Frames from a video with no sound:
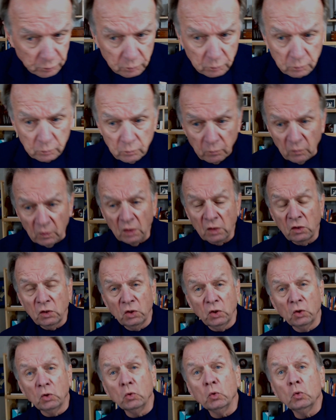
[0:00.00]

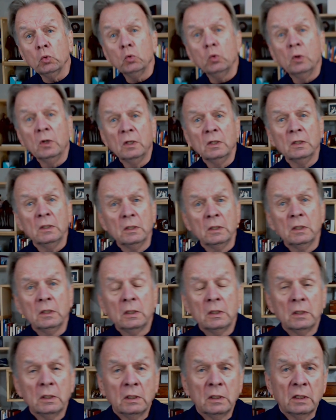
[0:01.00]
you
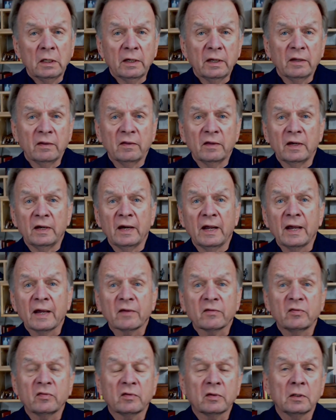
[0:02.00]
in the
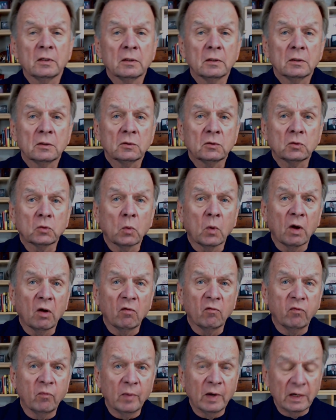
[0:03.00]
next twelve
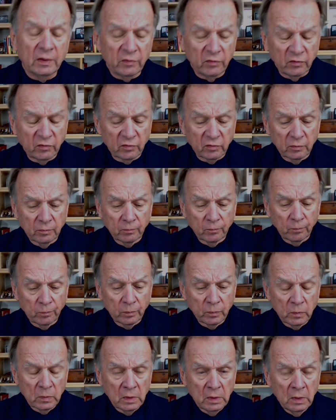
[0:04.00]
months?
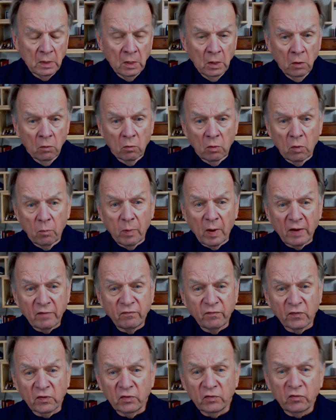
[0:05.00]
Well, by
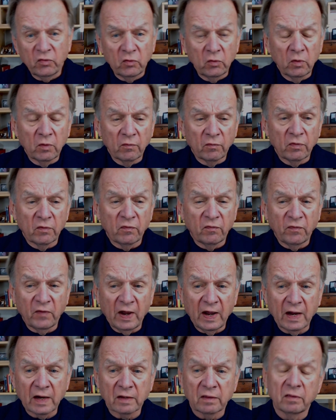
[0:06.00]
virtue of the
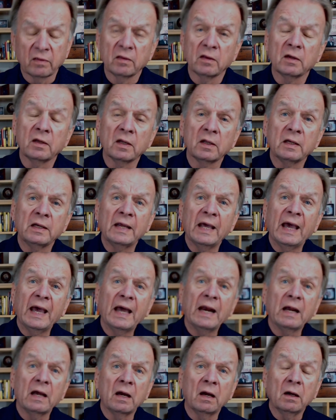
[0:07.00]
fact that the data
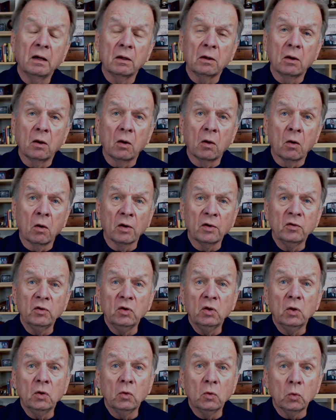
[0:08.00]
on
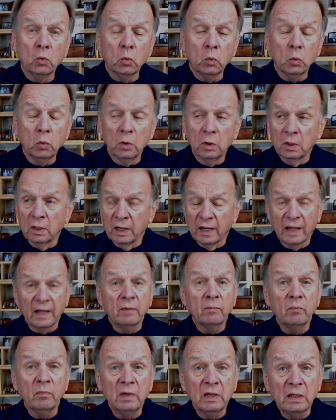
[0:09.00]
you and
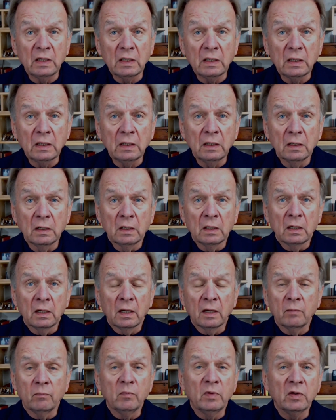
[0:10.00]
me and
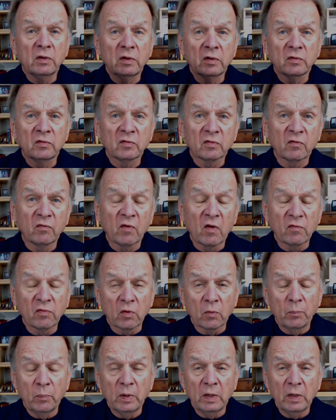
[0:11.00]
millions of other people